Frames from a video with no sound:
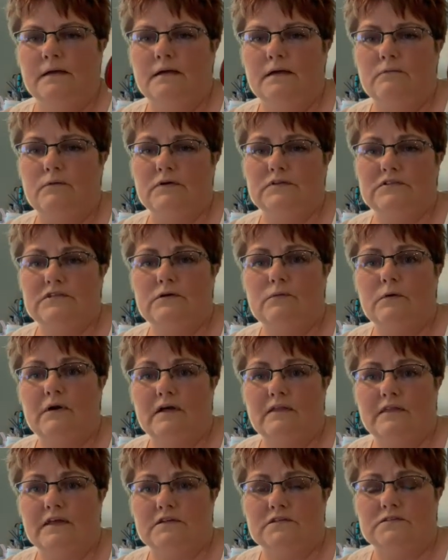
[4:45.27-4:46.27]
And once in a
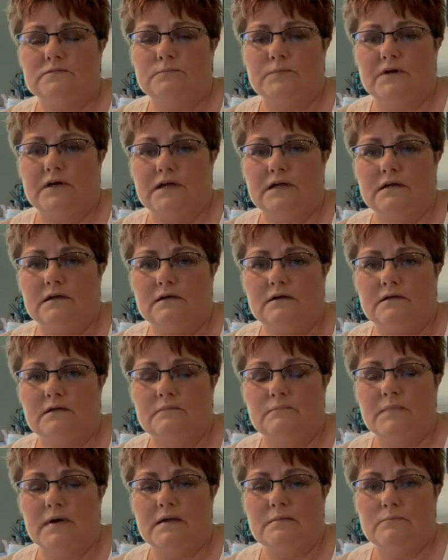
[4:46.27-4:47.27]
while that spring
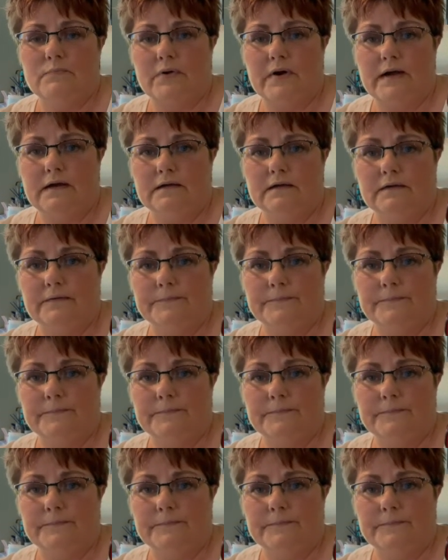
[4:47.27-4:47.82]
might break.